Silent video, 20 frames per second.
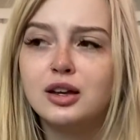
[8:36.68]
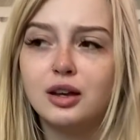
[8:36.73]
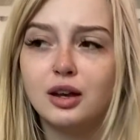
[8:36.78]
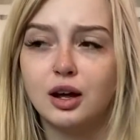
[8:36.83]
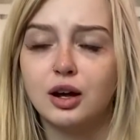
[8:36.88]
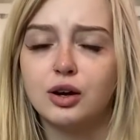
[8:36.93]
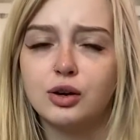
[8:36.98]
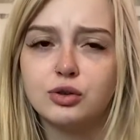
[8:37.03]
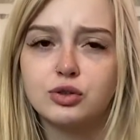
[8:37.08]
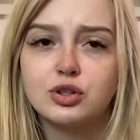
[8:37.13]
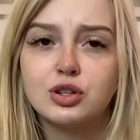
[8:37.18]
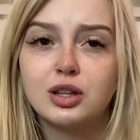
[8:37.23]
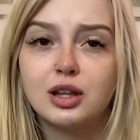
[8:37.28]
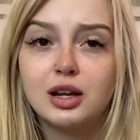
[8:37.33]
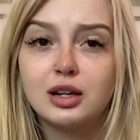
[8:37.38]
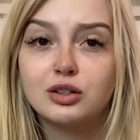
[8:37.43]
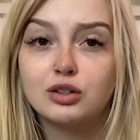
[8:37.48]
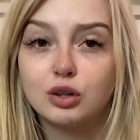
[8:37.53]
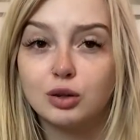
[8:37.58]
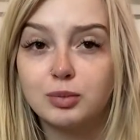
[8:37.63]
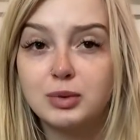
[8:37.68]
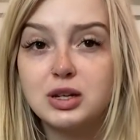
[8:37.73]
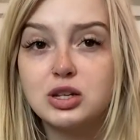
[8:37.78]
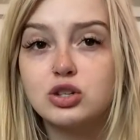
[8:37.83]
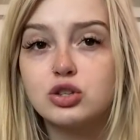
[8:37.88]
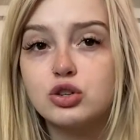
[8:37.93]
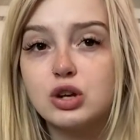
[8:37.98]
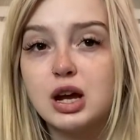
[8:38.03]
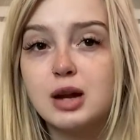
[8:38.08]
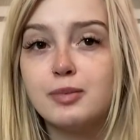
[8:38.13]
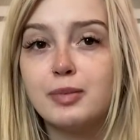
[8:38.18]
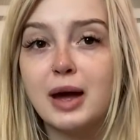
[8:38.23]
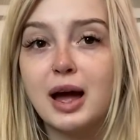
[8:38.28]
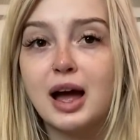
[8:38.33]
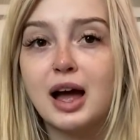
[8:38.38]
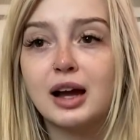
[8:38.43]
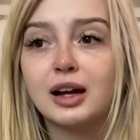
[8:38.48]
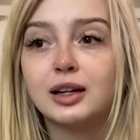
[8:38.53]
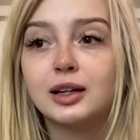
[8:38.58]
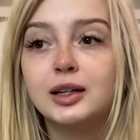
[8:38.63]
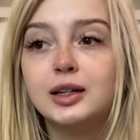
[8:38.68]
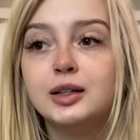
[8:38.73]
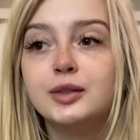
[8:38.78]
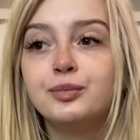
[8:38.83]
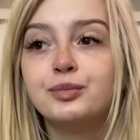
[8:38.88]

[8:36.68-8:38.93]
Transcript: No, she like took me straight back.